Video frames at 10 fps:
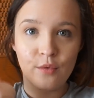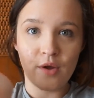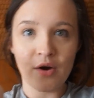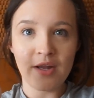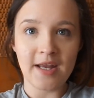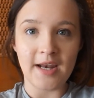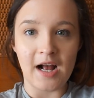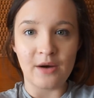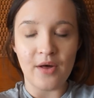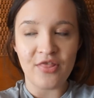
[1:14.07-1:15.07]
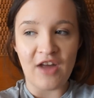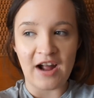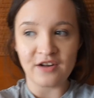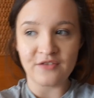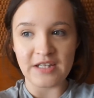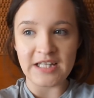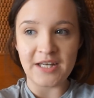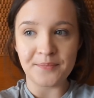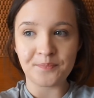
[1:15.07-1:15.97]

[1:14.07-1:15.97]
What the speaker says: We are here now, thankfully.